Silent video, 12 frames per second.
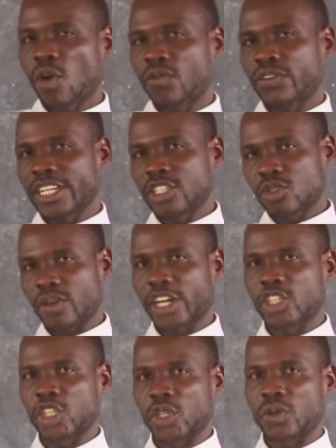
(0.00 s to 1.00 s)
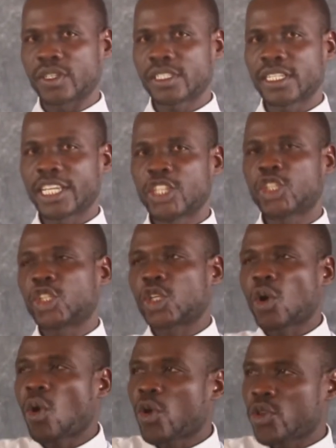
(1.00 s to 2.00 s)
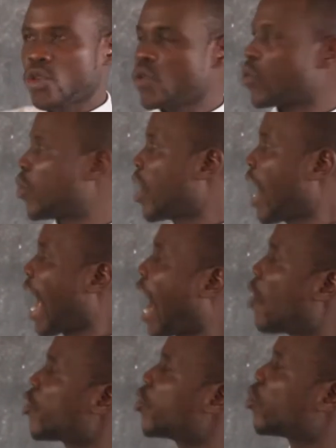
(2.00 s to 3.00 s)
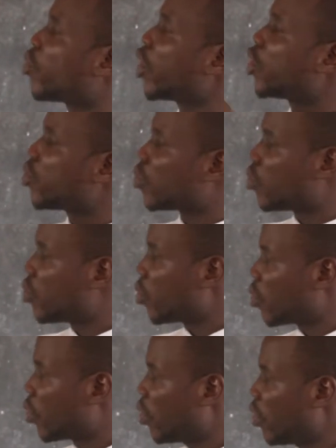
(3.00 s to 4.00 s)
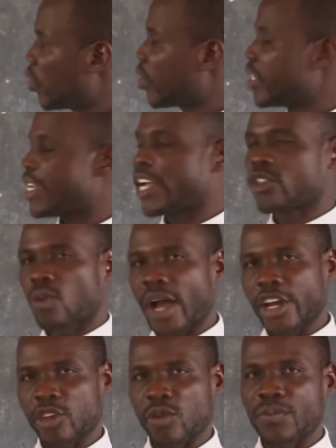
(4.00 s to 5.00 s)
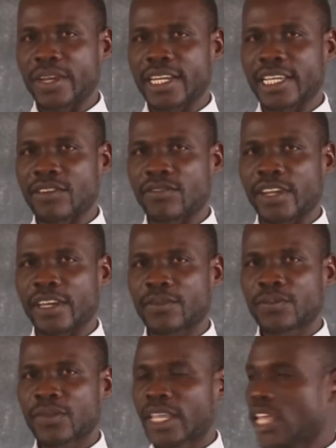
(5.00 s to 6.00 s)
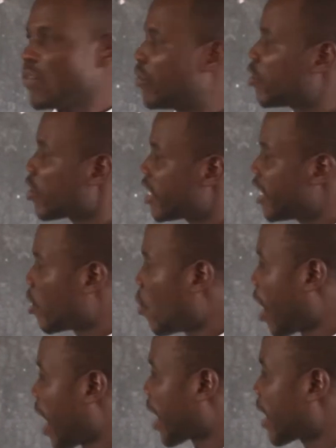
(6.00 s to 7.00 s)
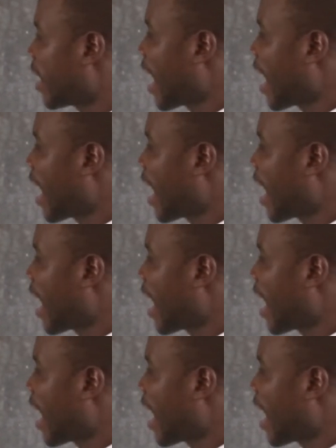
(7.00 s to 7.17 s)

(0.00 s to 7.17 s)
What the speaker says: of instructions show you how you're going to do that work you've been given. If not the work,